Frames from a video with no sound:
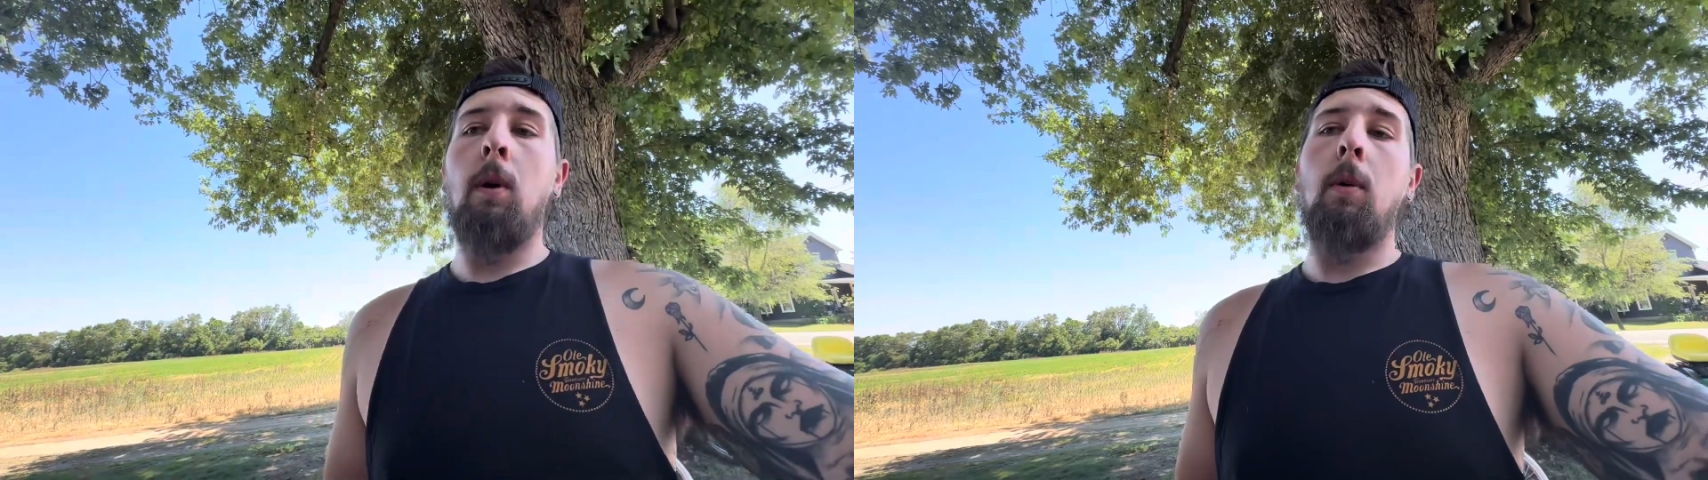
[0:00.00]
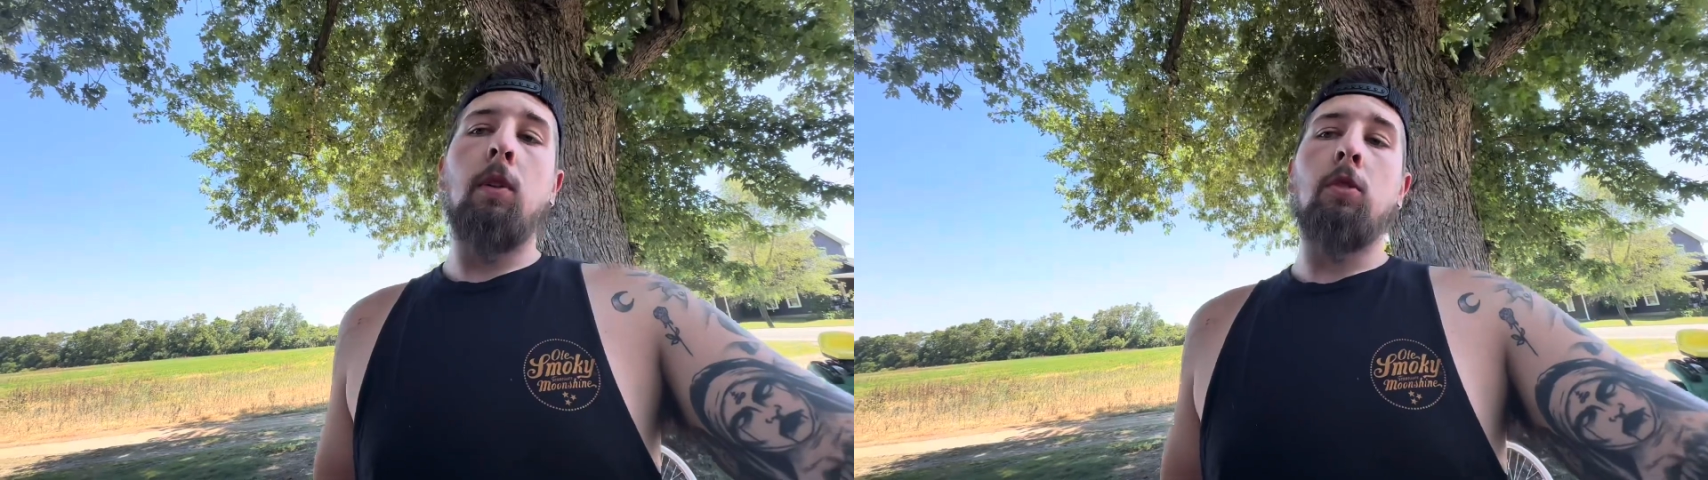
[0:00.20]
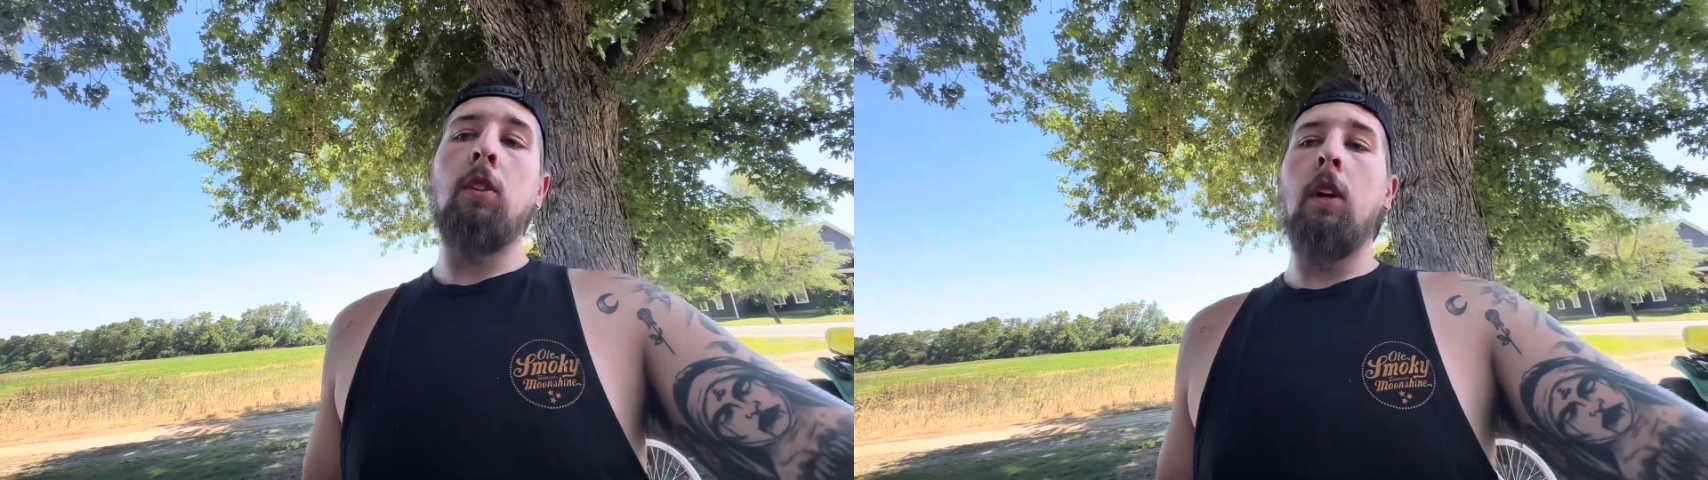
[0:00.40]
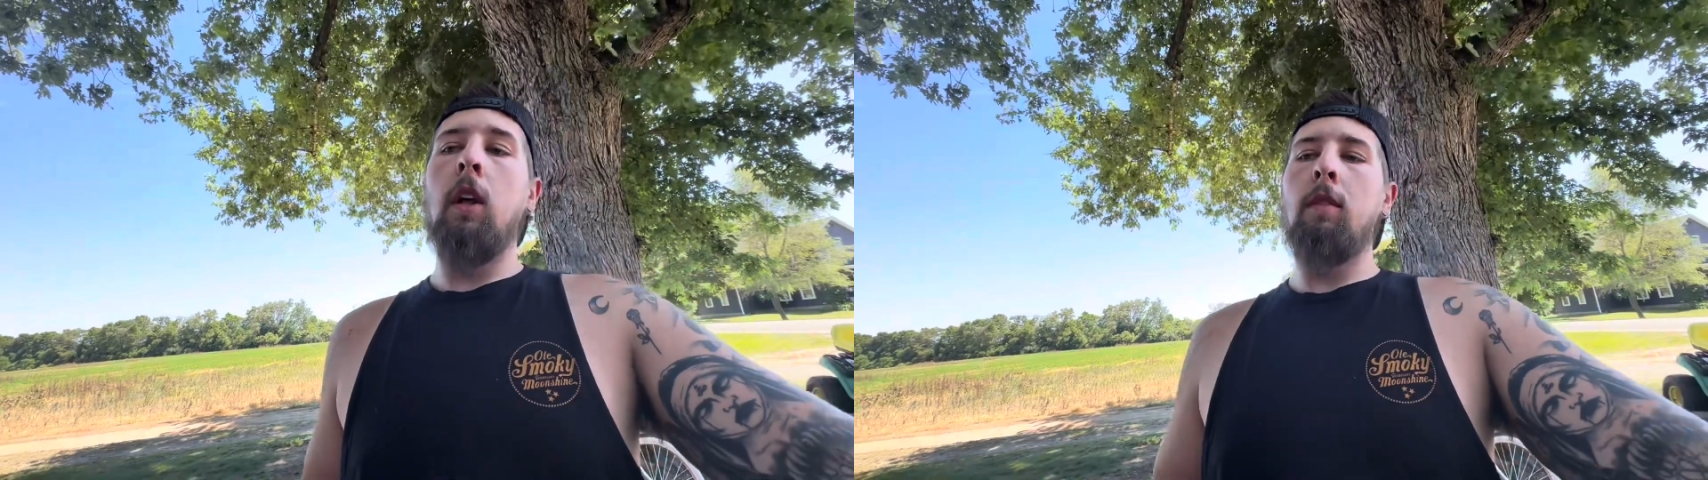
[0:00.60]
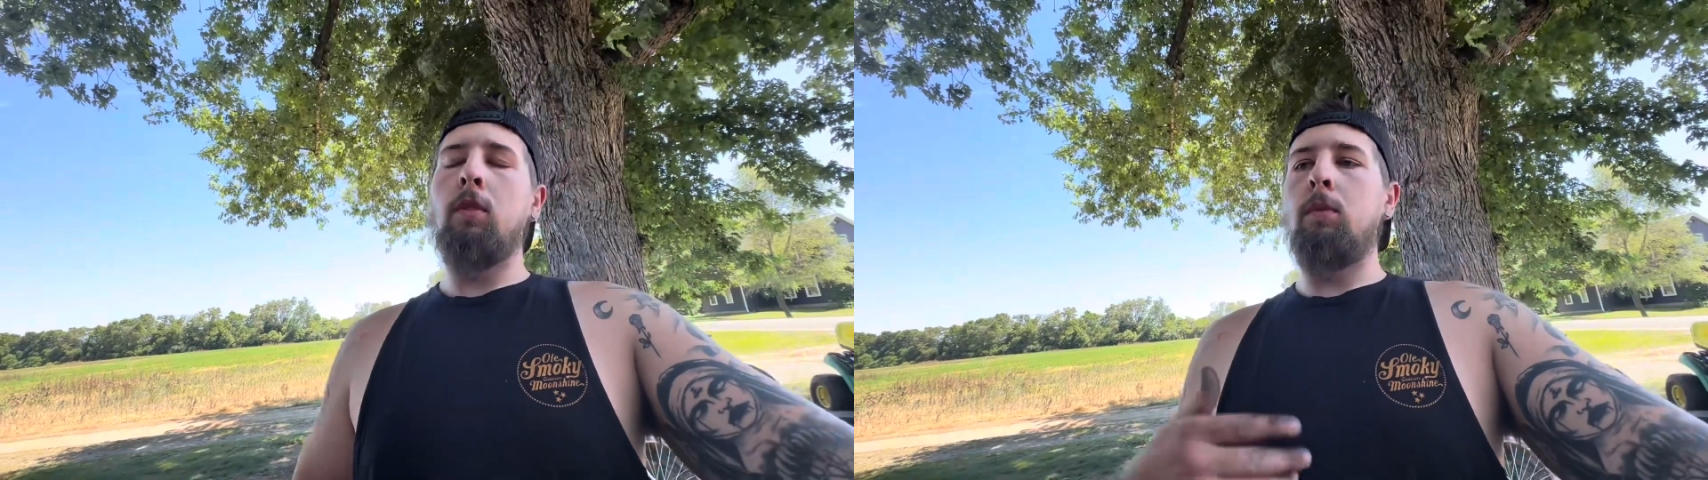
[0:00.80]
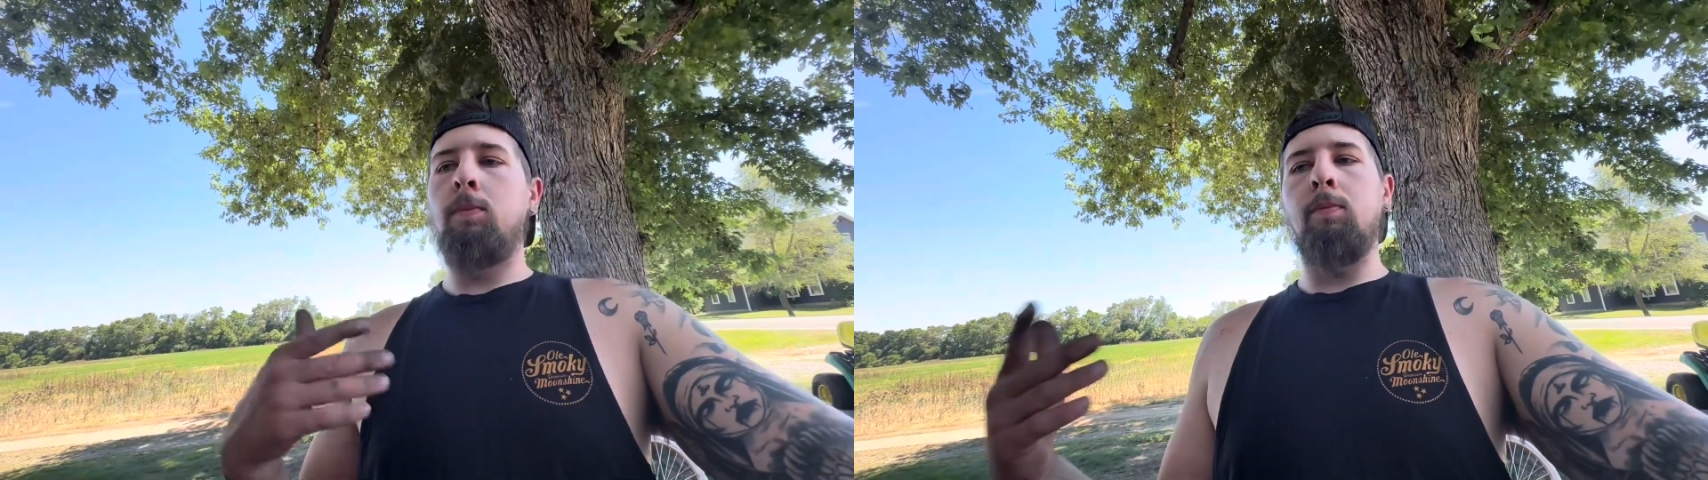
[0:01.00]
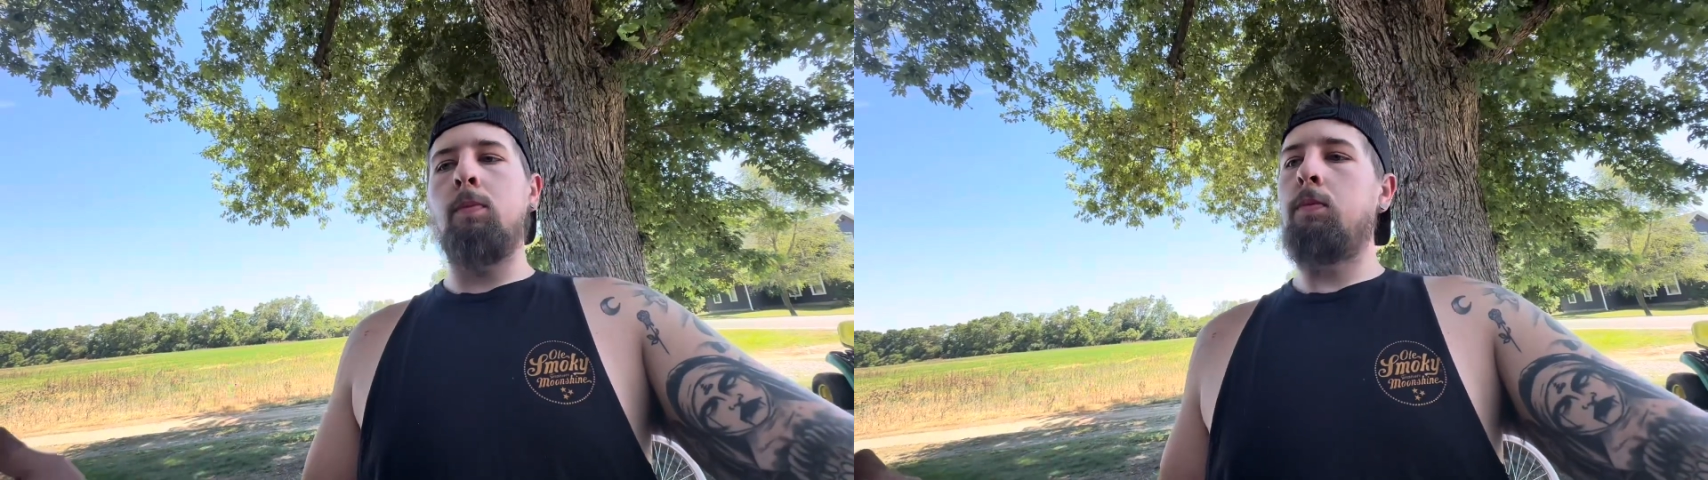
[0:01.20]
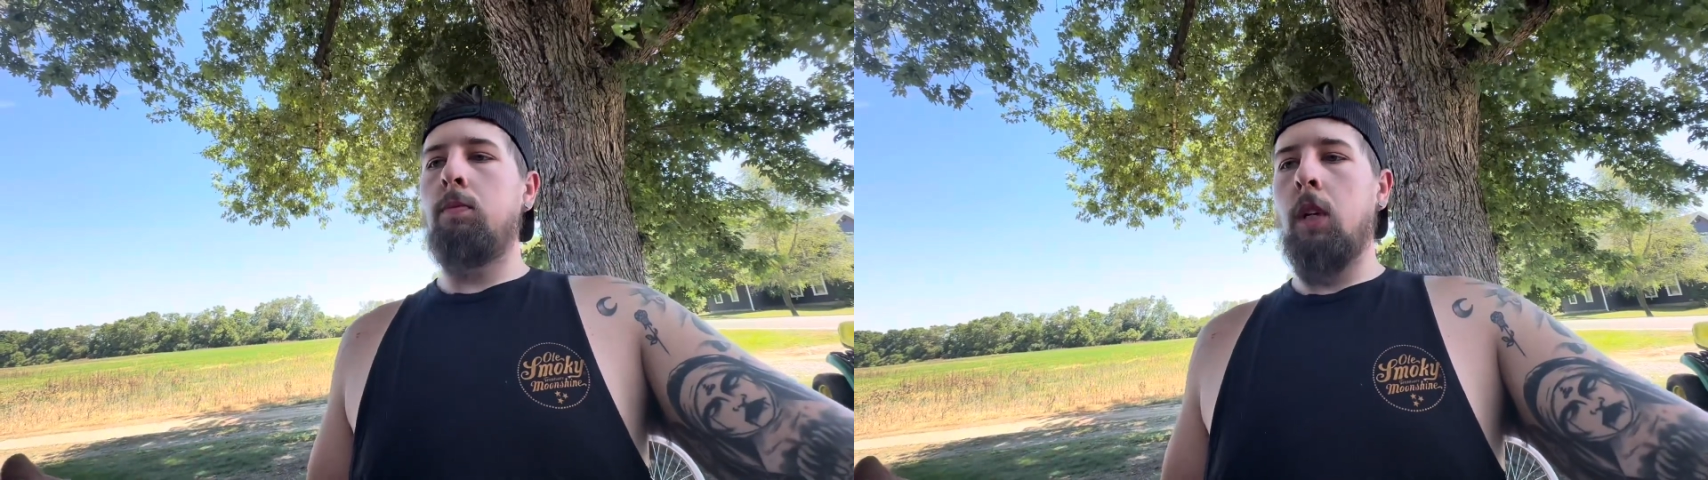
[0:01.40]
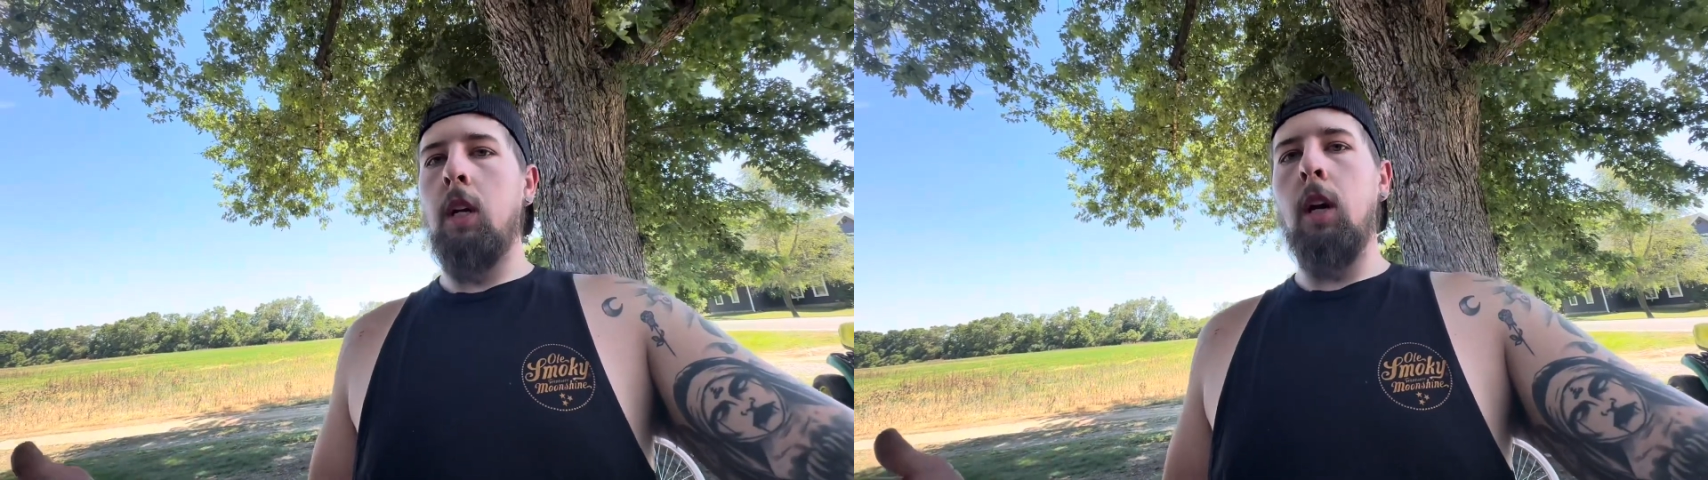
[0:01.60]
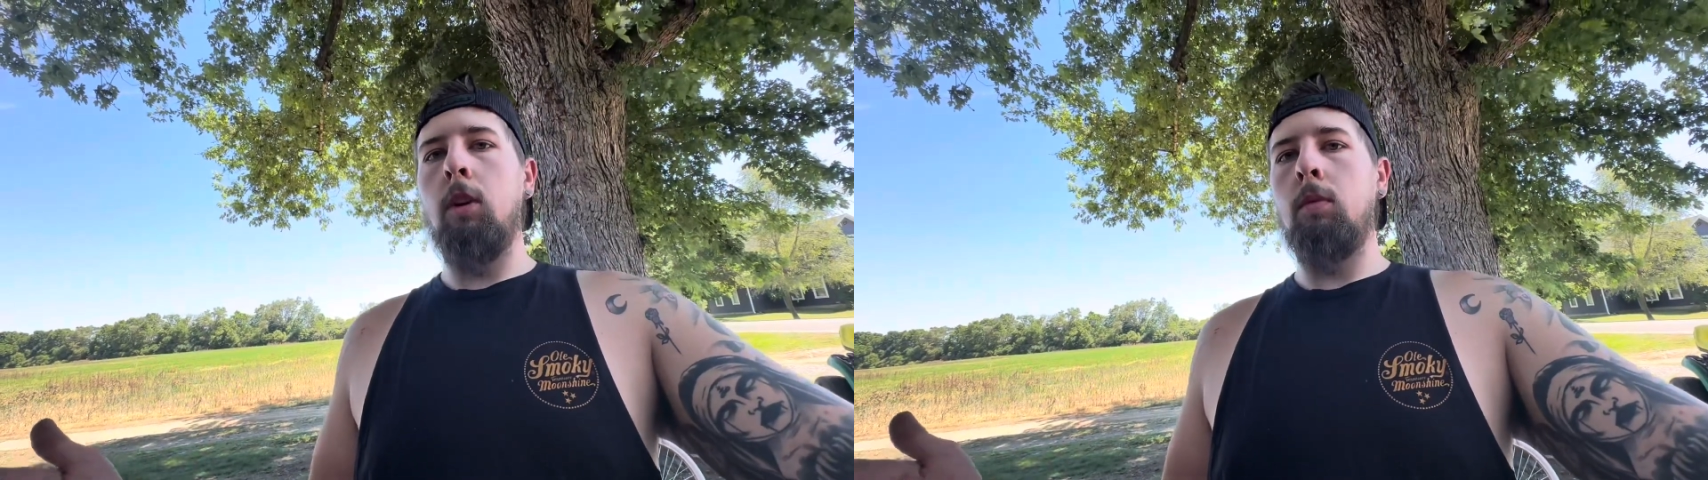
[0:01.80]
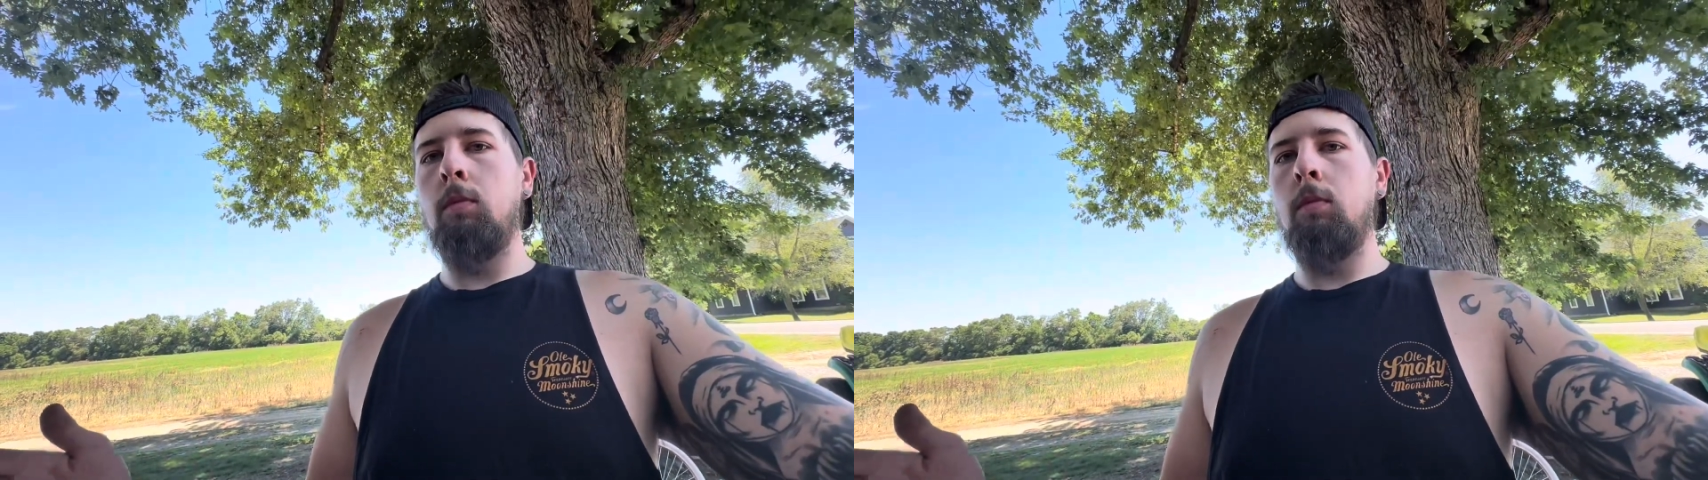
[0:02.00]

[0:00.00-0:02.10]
on your skill level, you know,